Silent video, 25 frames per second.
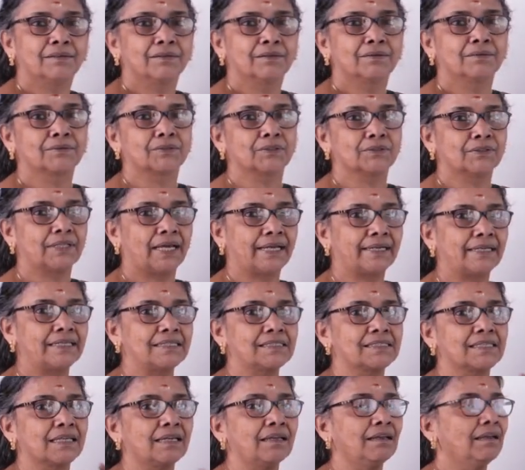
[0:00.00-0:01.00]
So that
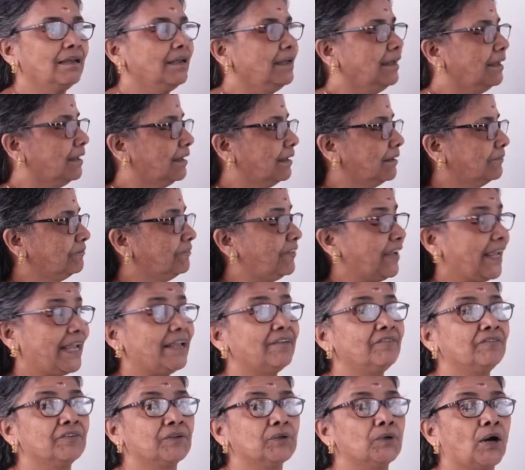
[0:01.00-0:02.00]
is the
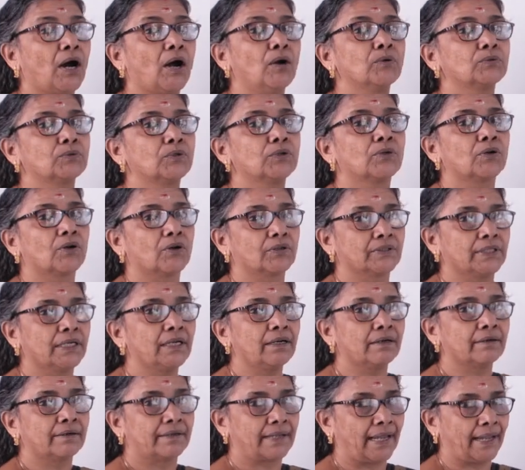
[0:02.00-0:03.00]
way you have to draw
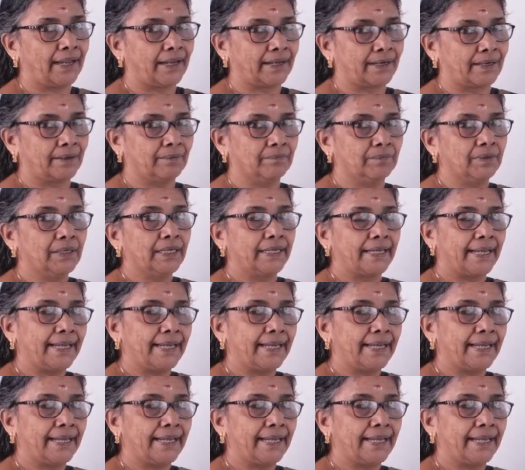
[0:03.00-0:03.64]
the diagram.